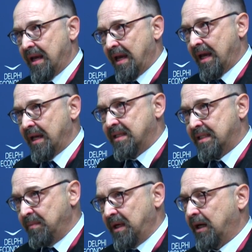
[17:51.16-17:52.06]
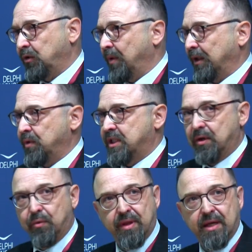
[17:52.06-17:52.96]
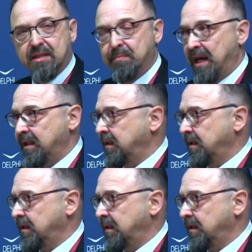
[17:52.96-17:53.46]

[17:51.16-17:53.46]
Similar to what we see with the East Med,